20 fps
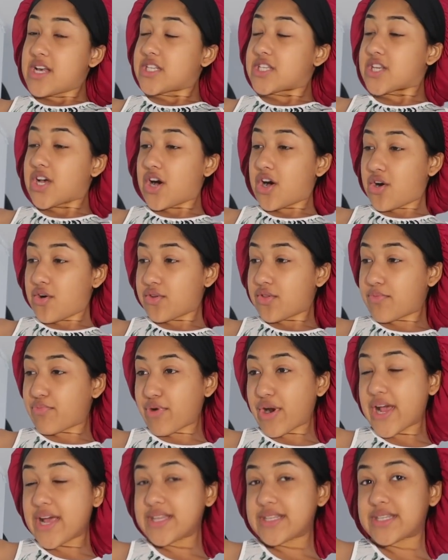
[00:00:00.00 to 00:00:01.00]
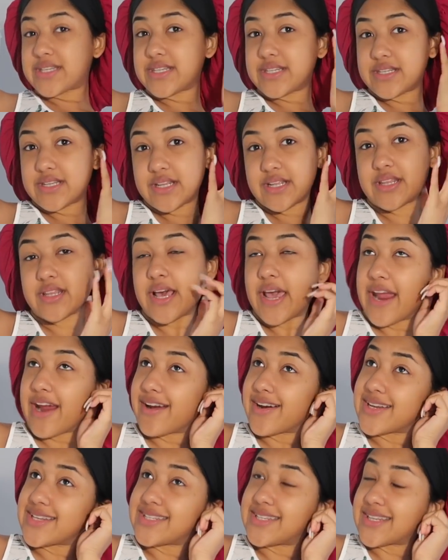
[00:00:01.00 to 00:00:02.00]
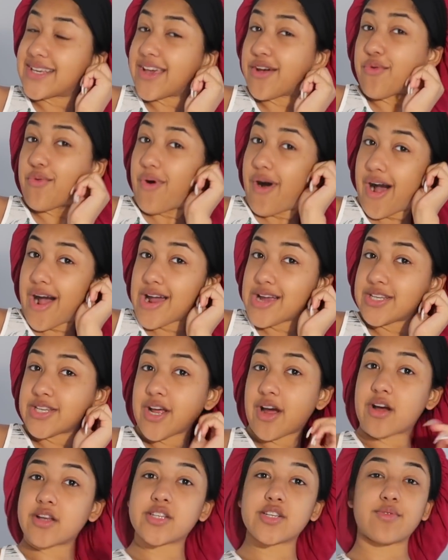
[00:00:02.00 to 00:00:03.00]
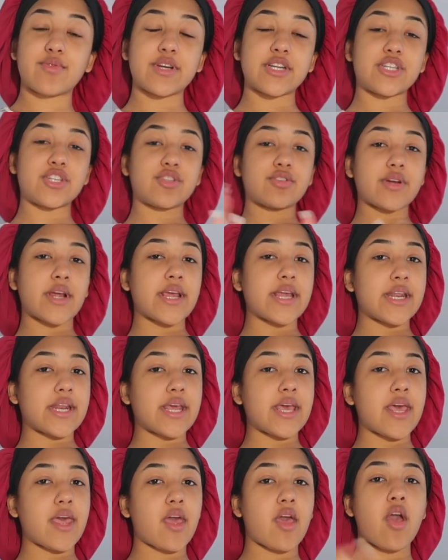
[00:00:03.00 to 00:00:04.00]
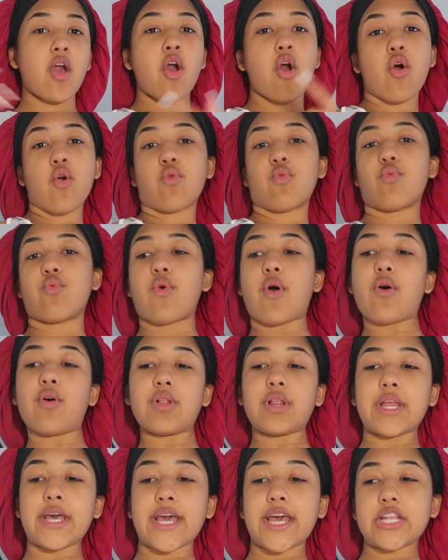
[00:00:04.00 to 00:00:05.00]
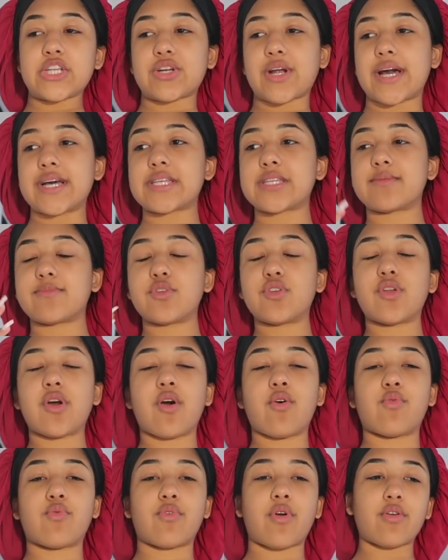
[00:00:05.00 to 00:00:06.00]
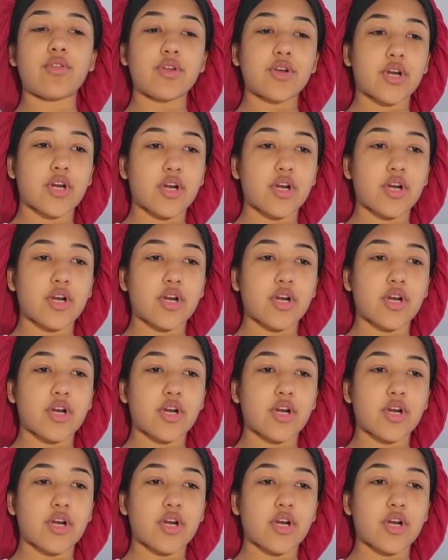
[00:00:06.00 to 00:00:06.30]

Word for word: so the braids the hair needs to get washed i also want to straighten it roll it try some you know roller